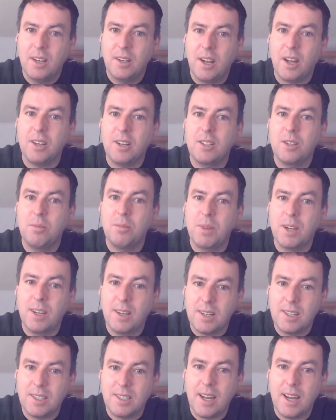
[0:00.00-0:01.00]
not to be
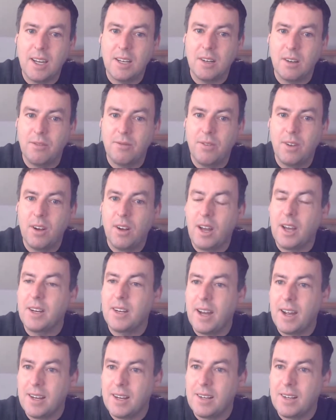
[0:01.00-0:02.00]
in a state of
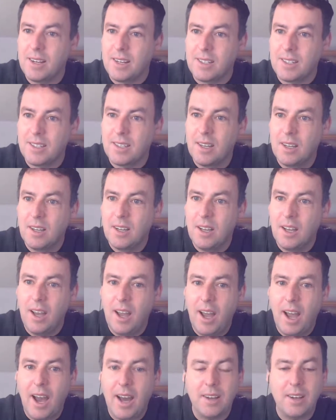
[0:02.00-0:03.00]
lightheadedness.
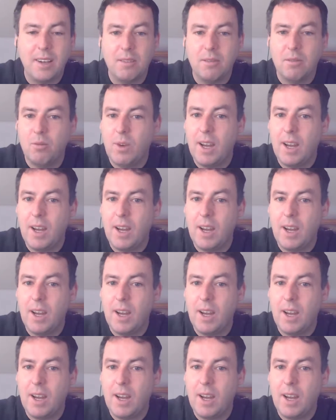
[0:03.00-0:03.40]
And